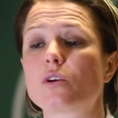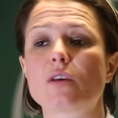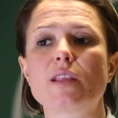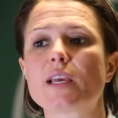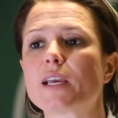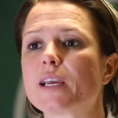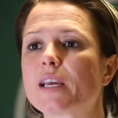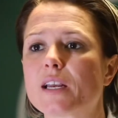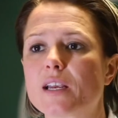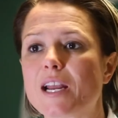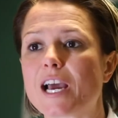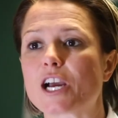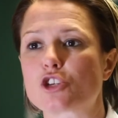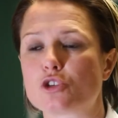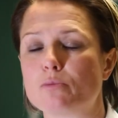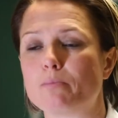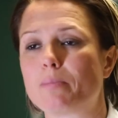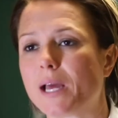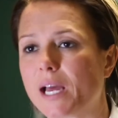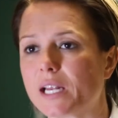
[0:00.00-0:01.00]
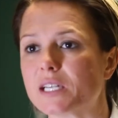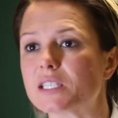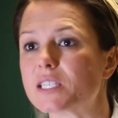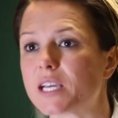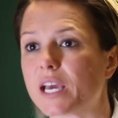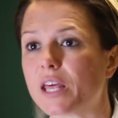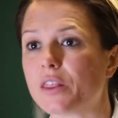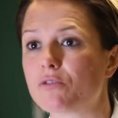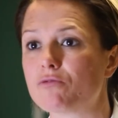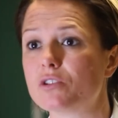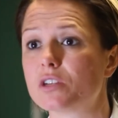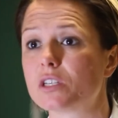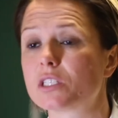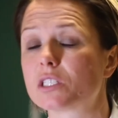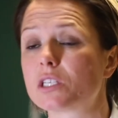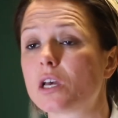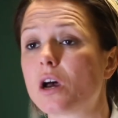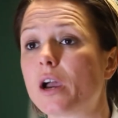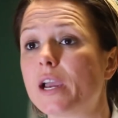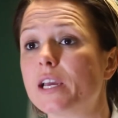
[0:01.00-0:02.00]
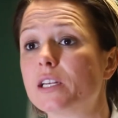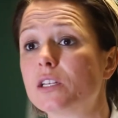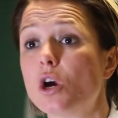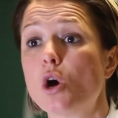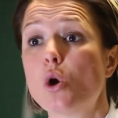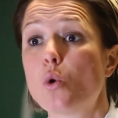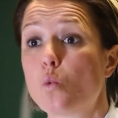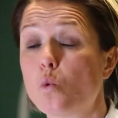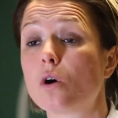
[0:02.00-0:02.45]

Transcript: you can then get an action plan together and decide